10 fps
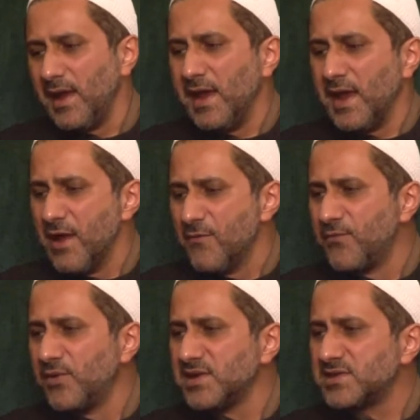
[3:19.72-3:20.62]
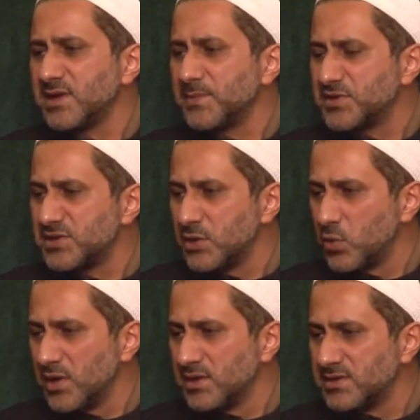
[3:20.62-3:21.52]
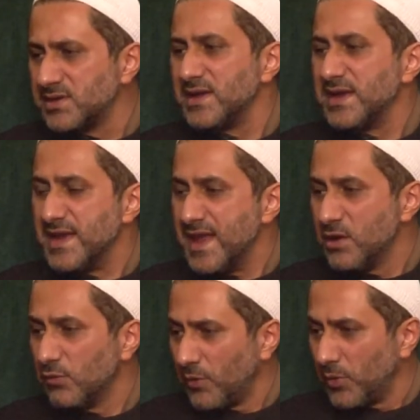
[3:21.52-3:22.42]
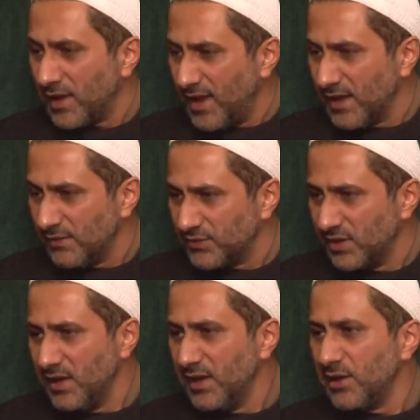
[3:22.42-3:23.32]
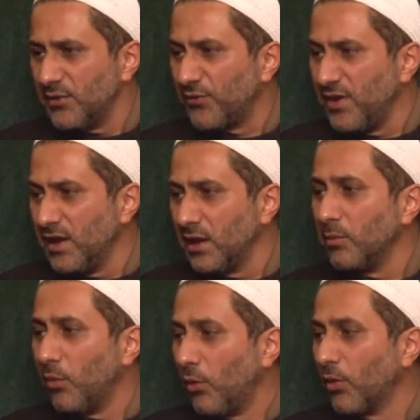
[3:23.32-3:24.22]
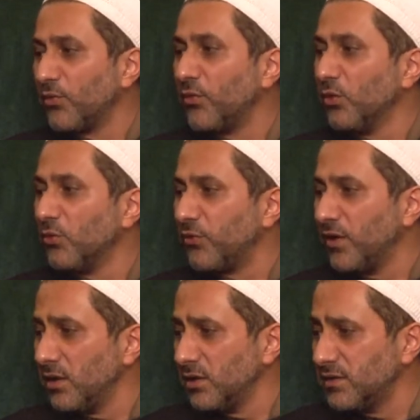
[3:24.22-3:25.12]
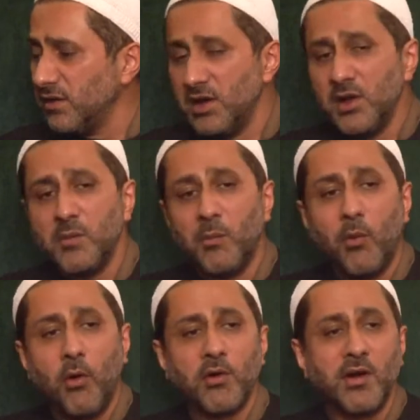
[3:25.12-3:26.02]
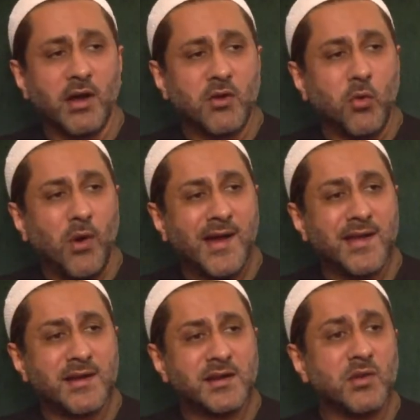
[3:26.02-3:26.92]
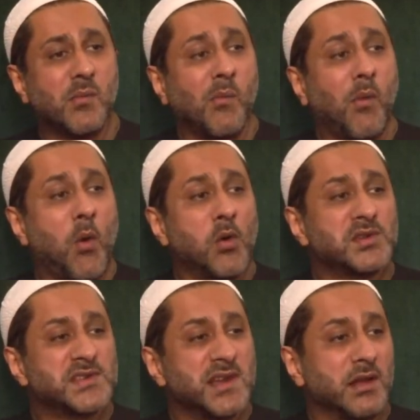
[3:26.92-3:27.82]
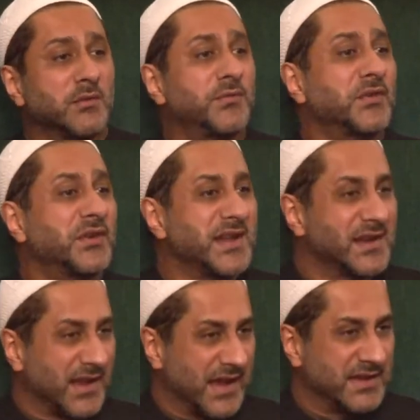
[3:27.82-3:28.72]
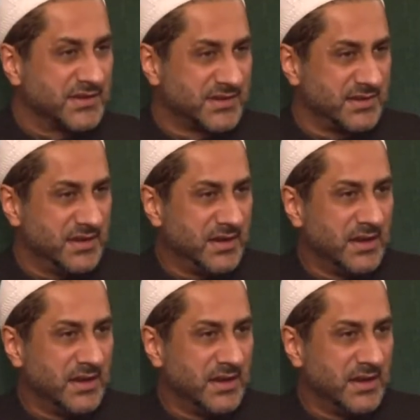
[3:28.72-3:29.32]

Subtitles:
in every subsequent day of our lives, feel more fulfilled, more acquired, more self-realized.